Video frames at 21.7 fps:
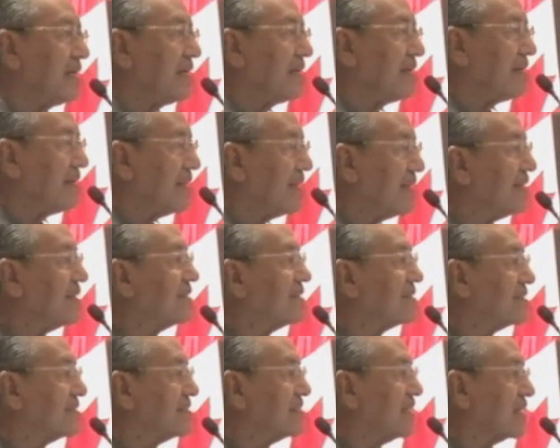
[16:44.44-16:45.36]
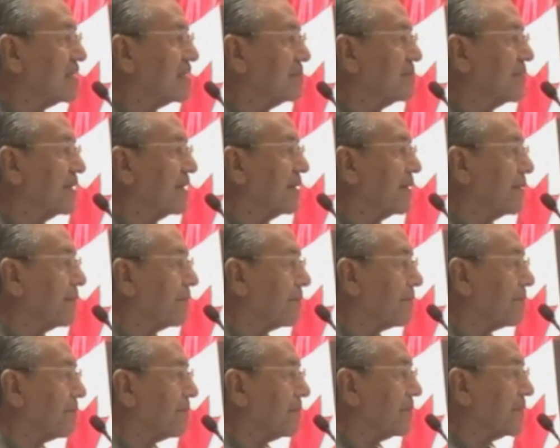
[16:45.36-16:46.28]
Ladies and gentlemen,
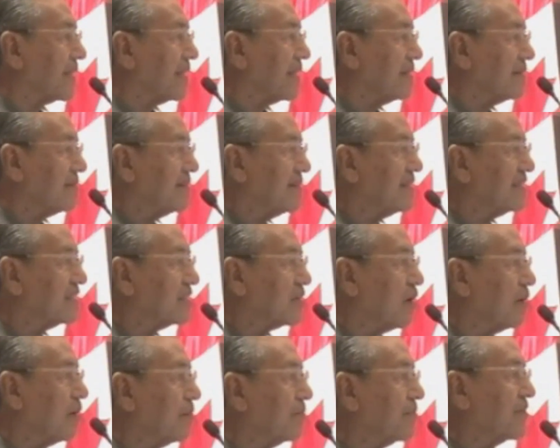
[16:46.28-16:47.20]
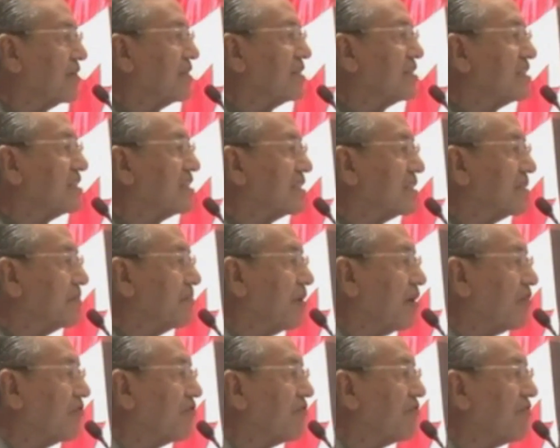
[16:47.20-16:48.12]
this conference is
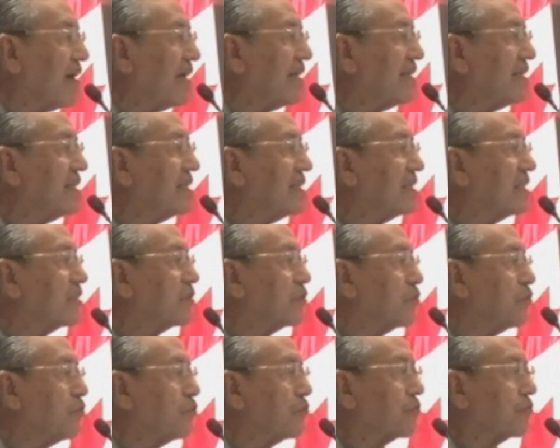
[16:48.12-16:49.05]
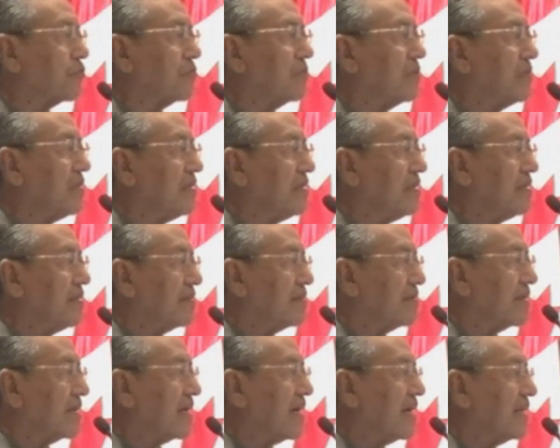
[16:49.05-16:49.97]
about finding the truth
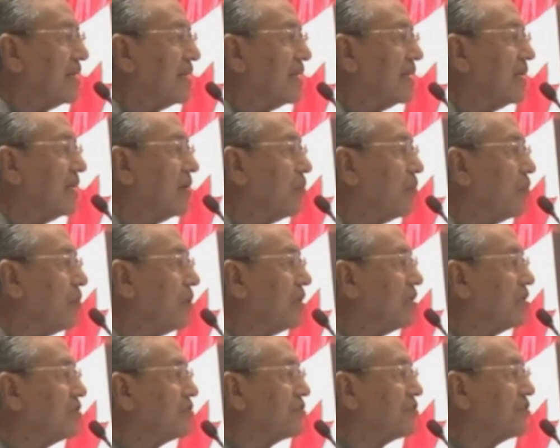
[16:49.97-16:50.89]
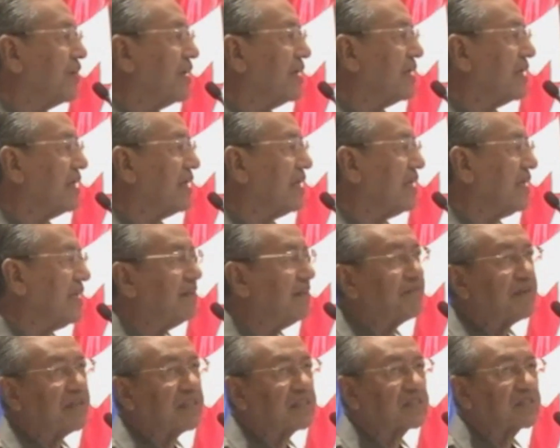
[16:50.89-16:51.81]
regarding the world-shaking
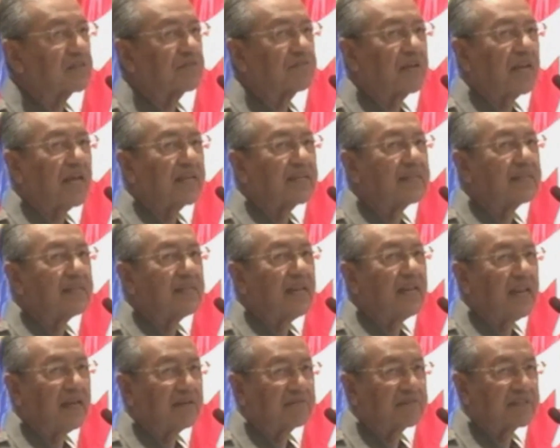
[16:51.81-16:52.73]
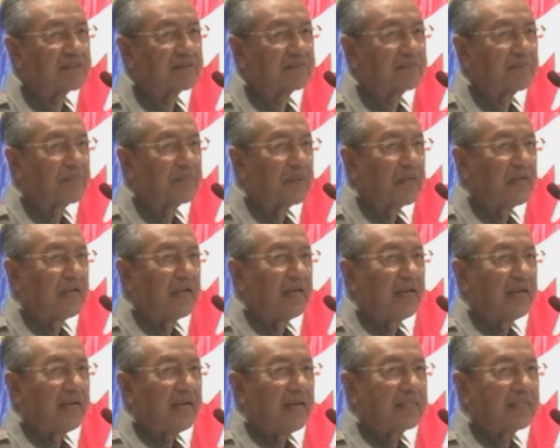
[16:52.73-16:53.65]
events of 9/11.
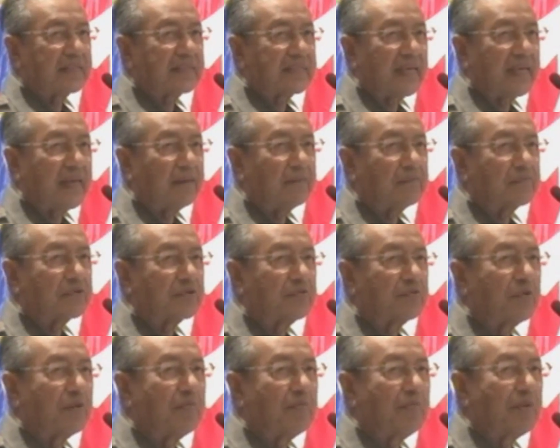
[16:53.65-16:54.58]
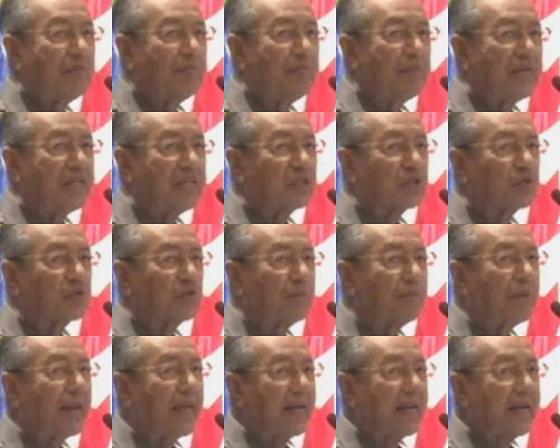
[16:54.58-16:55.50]
Attempts will be made to
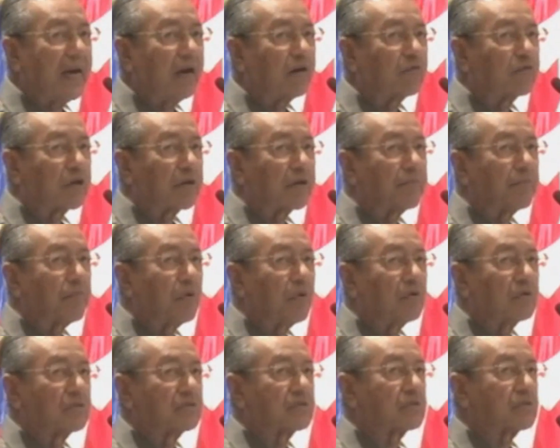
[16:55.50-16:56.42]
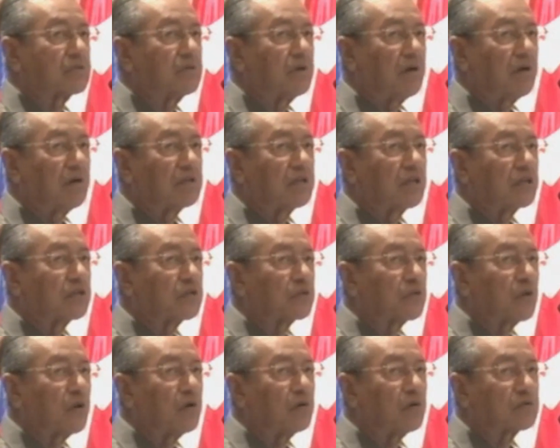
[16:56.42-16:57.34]
black out reports on the
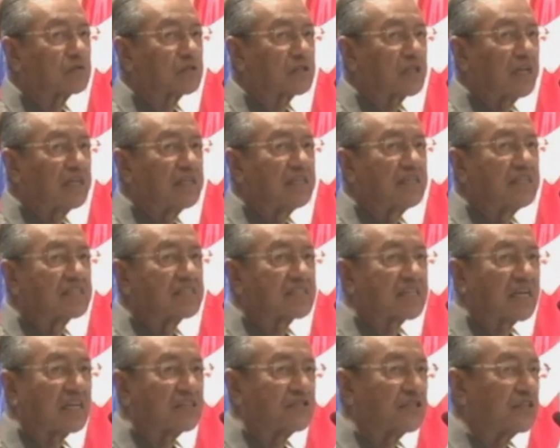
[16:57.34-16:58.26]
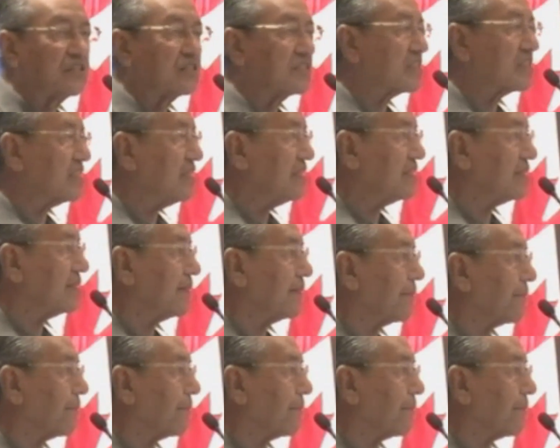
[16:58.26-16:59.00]
talks and discussions here.